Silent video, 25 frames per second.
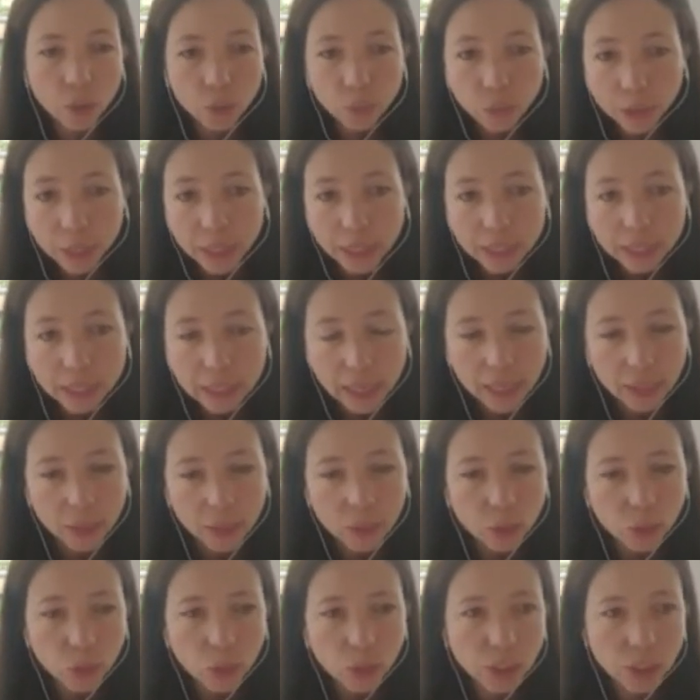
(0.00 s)
green
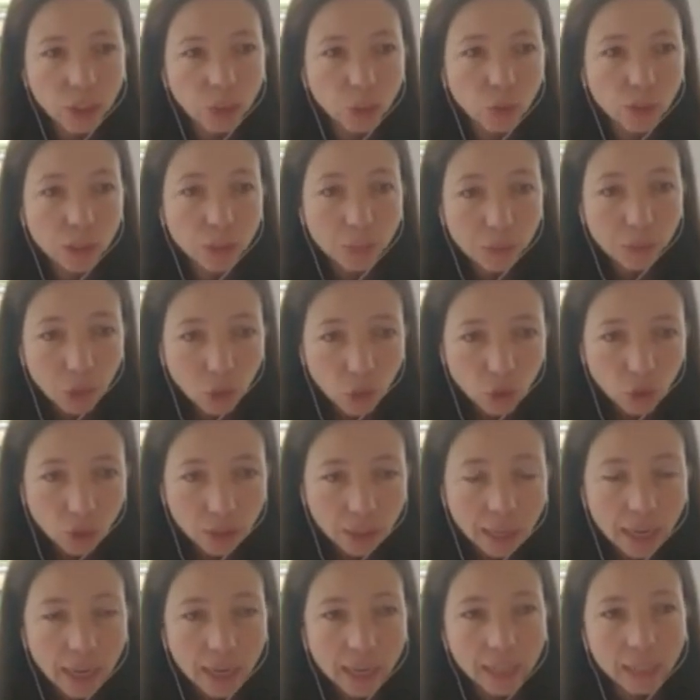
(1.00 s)
energy transmission
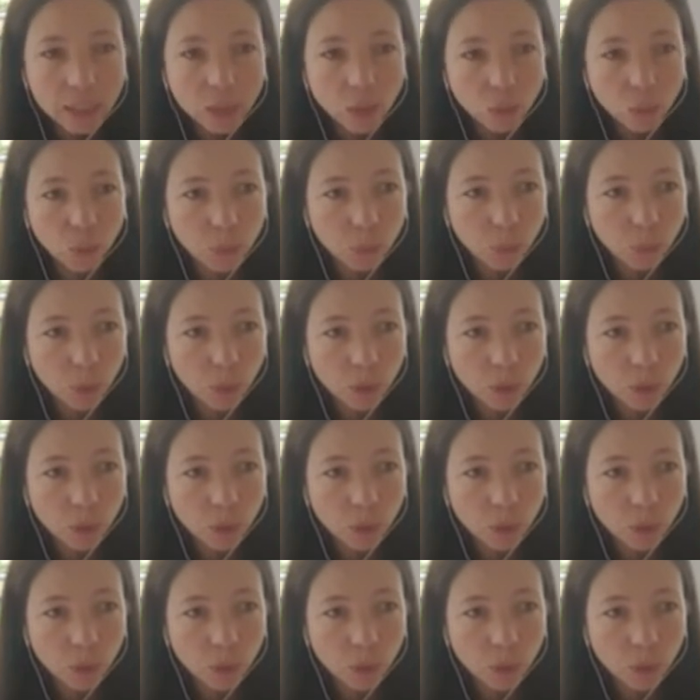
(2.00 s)
lines with